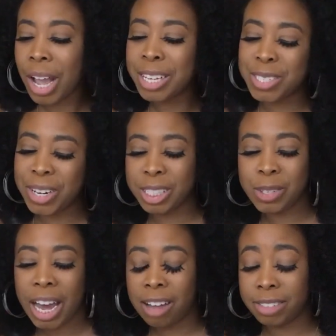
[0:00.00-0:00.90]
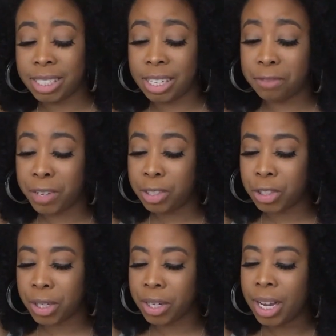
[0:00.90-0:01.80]
So next we have is the
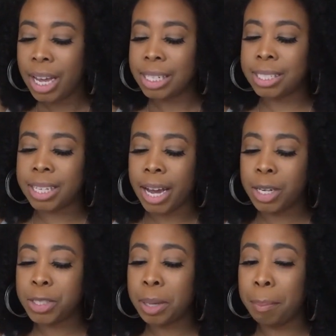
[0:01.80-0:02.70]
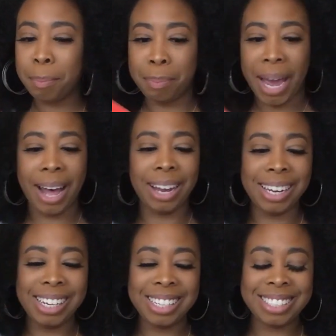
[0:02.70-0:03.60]
Avenger. Desire to
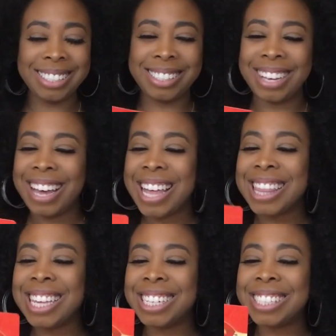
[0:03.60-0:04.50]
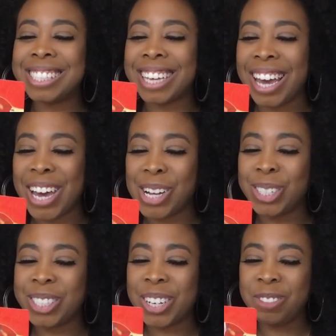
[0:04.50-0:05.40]
balance the
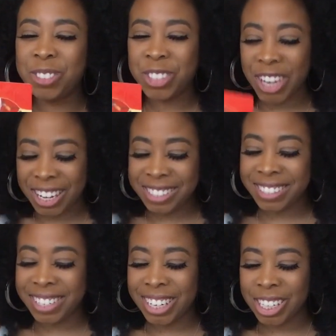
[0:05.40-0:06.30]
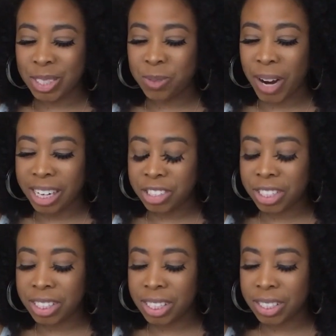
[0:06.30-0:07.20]
scales of justice,
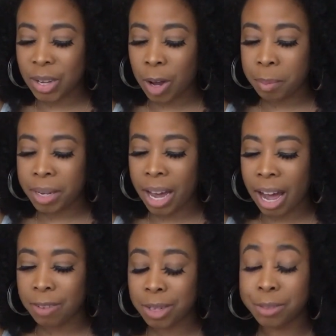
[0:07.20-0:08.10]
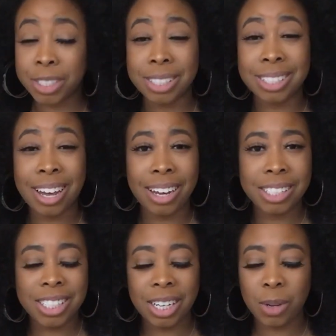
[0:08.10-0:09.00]
righteousness on behalf of
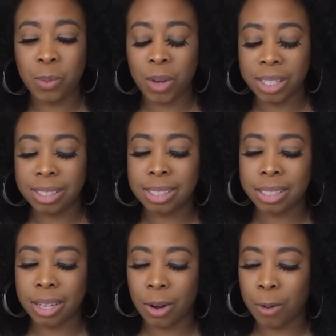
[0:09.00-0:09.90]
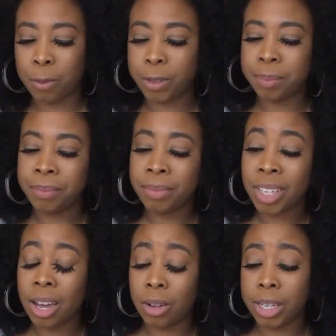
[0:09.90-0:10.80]
society and oneself.
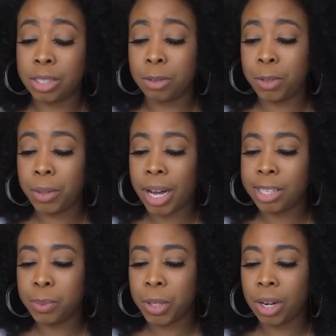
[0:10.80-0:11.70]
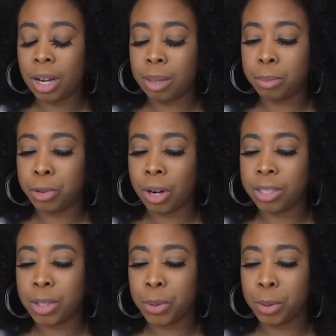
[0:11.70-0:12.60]
Okay, so if you guys were drawn
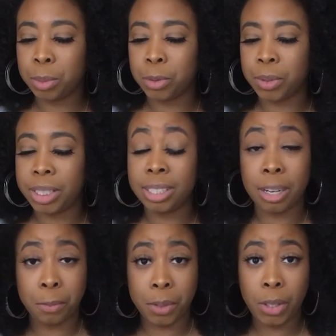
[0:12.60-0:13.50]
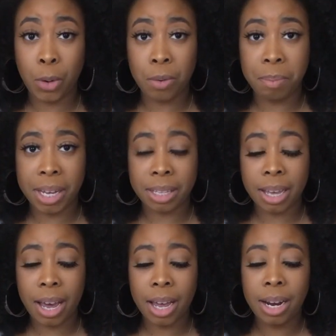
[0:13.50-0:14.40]
to group 3, definitely go and pick
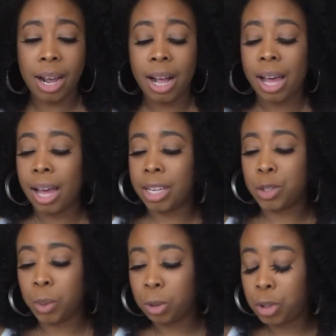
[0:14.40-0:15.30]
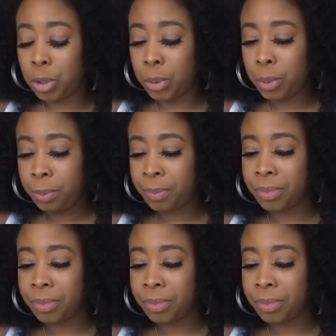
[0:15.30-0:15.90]
that as well too.